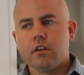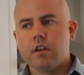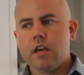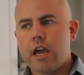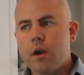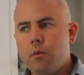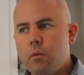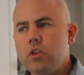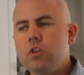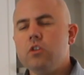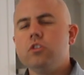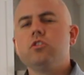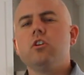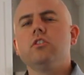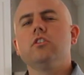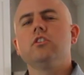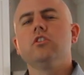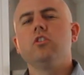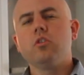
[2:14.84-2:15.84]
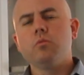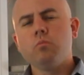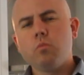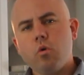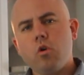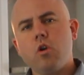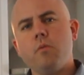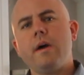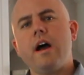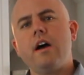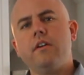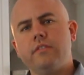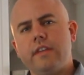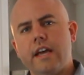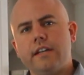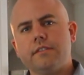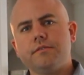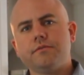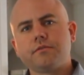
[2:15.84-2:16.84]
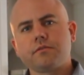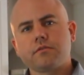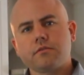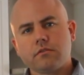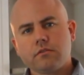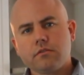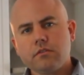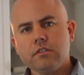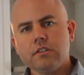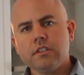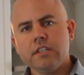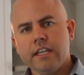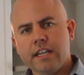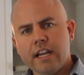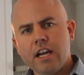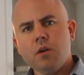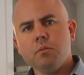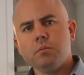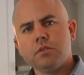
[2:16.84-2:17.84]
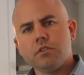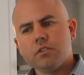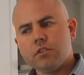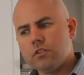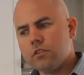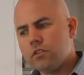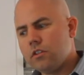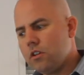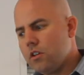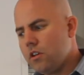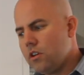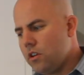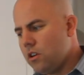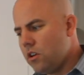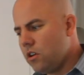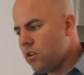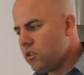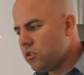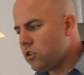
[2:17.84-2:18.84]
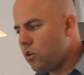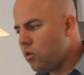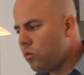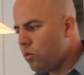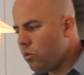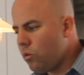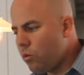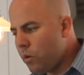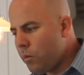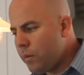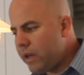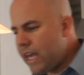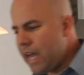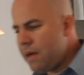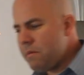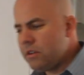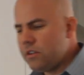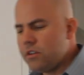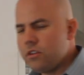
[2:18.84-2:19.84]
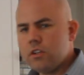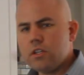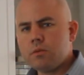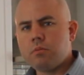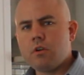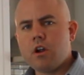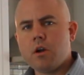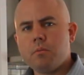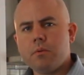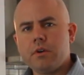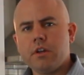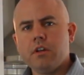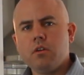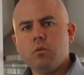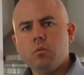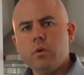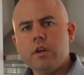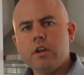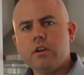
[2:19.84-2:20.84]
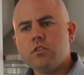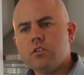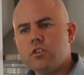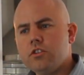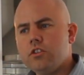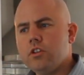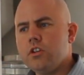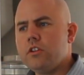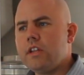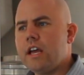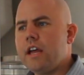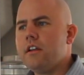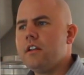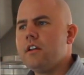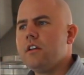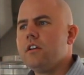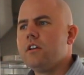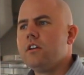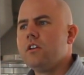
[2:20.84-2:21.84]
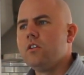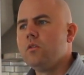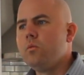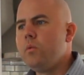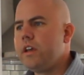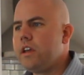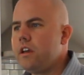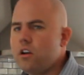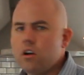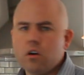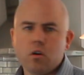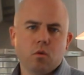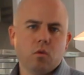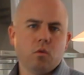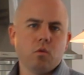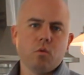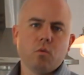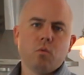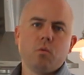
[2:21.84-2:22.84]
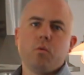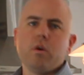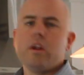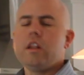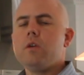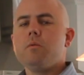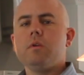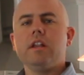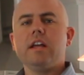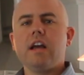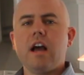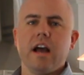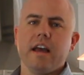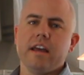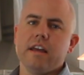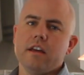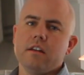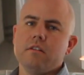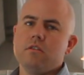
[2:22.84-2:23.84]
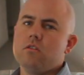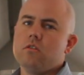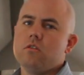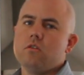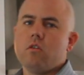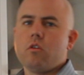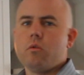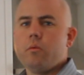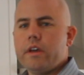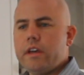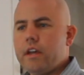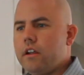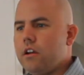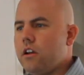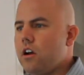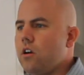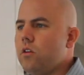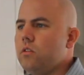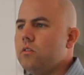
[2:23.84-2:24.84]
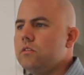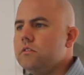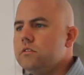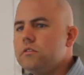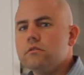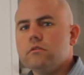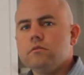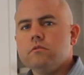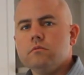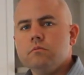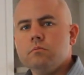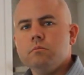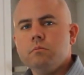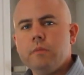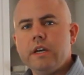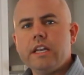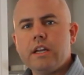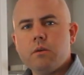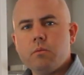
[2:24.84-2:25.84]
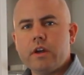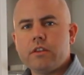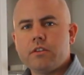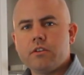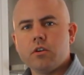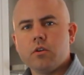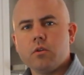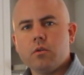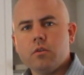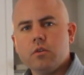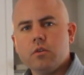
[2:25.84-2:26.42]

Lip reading: And when you start to learn more about that, it helps. So when we came into this property, we understood that we can go really, really high end, or we can go medium way through.